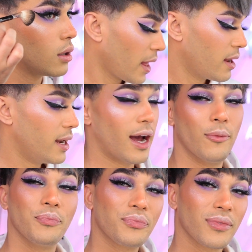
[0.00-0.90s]
Now,
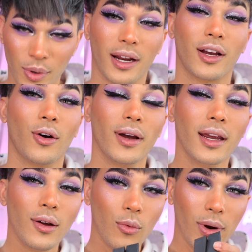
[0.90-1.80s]
I'm gonna go
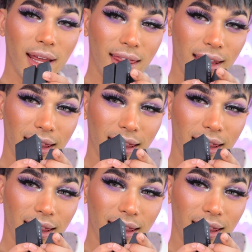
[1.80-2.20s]
in with